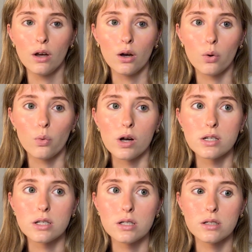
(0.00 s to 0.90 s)

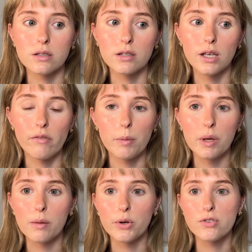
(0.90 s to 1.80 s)
was giving me
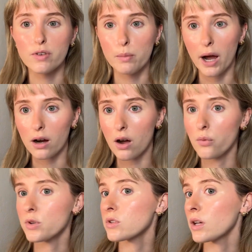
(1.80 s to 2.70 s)
the most feedback on,
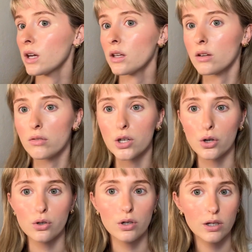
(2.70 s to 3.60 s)
was like, you
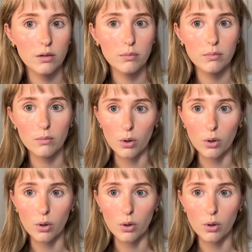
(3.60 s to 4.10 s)
need more